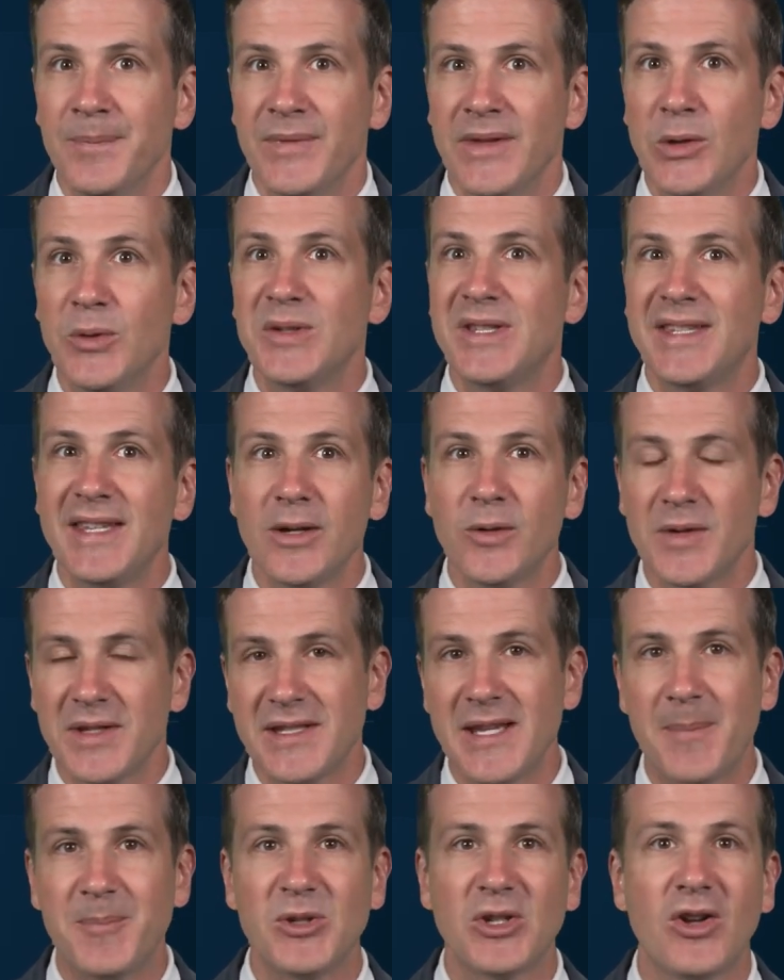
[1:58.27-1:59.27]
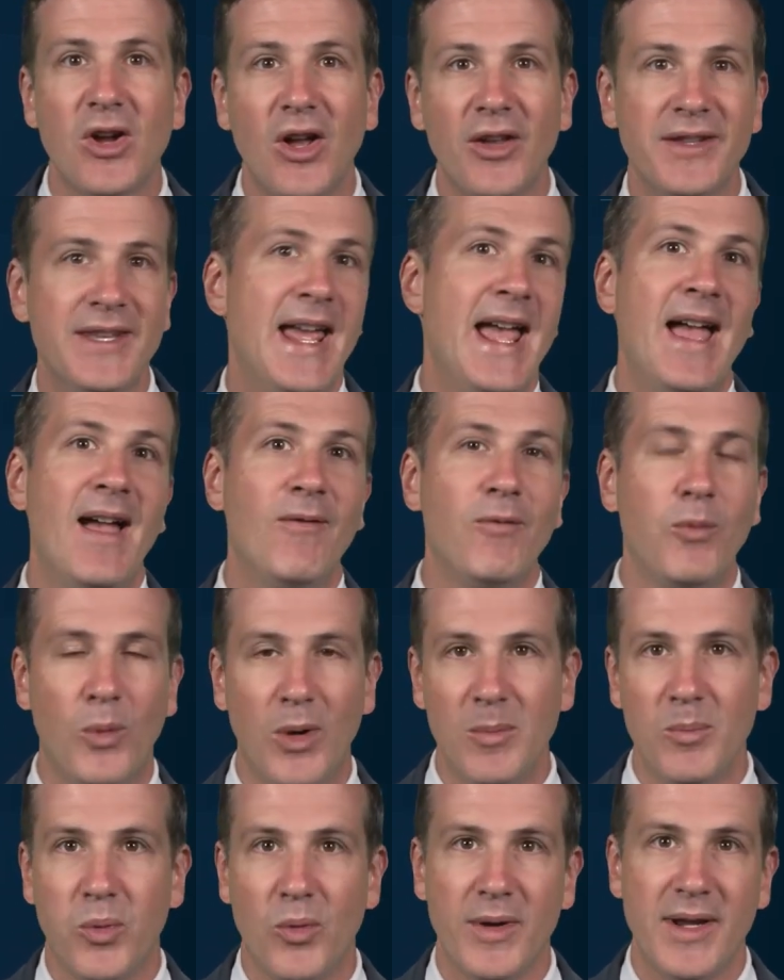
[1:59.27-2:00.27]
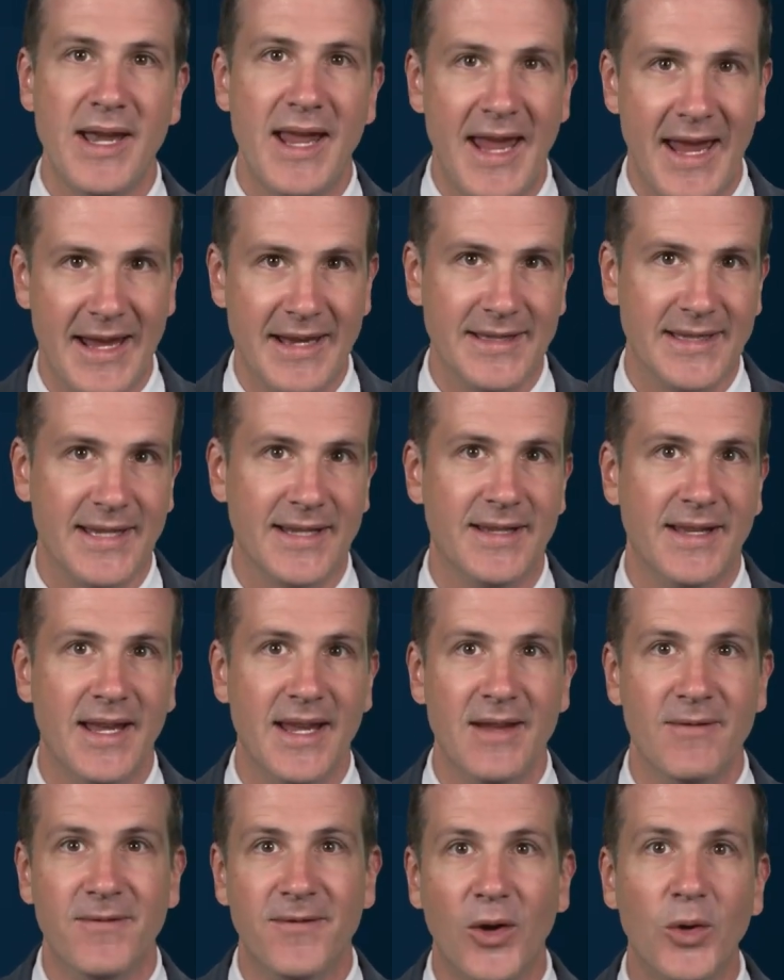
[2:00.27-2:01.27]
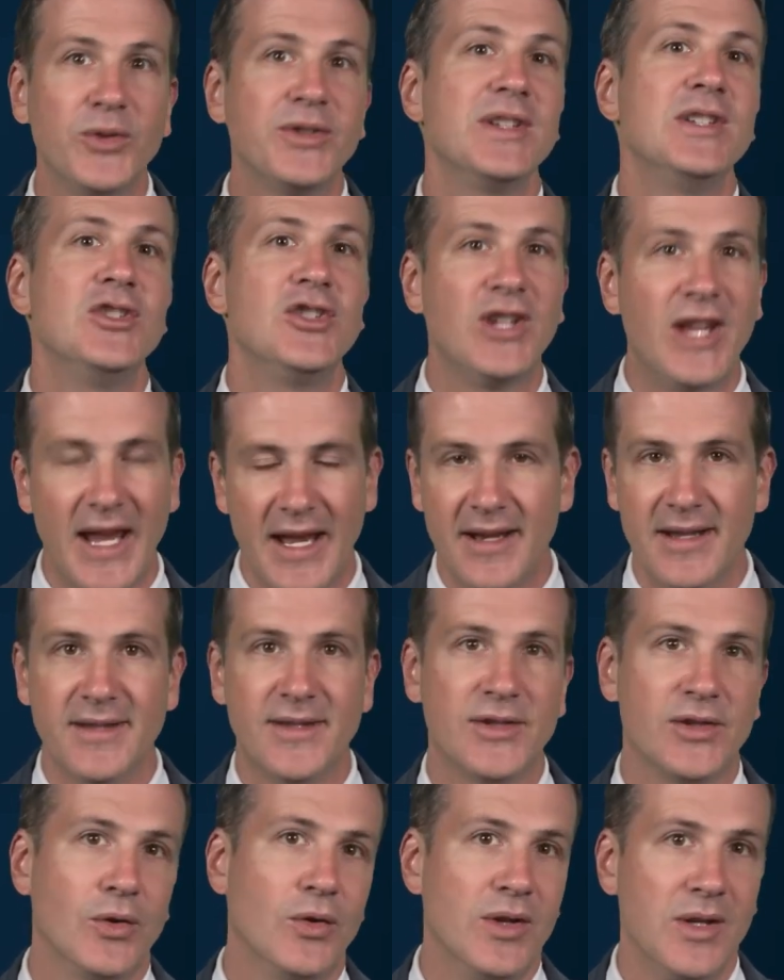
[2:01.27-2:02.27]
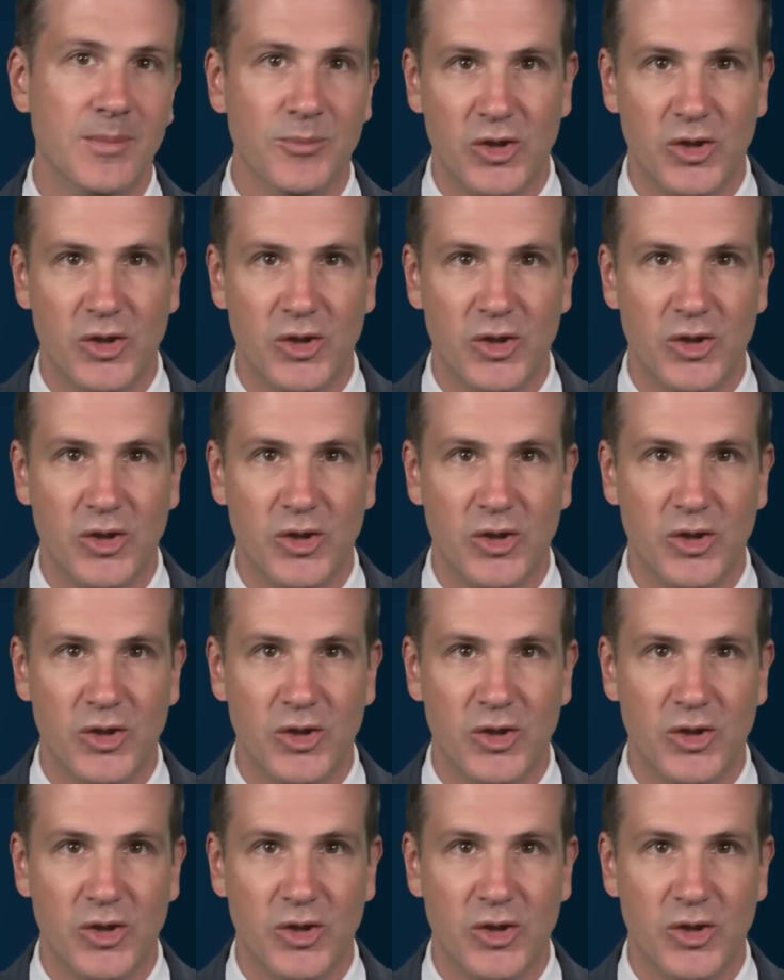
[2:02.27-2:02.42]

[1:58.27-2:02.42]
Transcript: you would see a receptor called NAV1.8, a voltage-gated sodium